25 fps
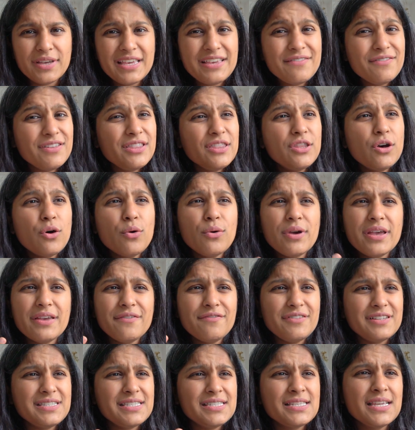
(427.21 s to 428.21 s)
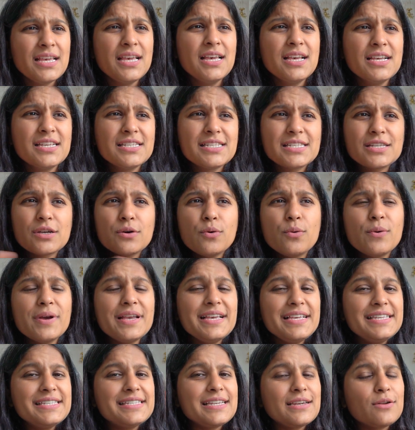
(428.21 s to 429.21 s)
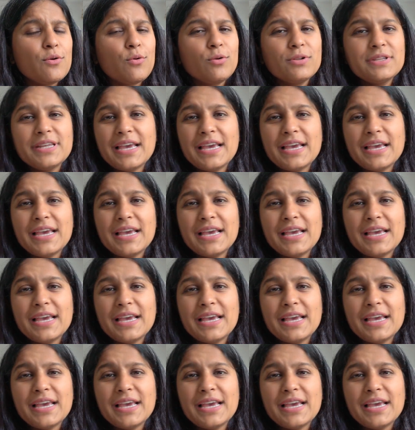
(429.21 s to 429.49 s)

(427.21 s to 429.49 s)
even though if it's squeezed and all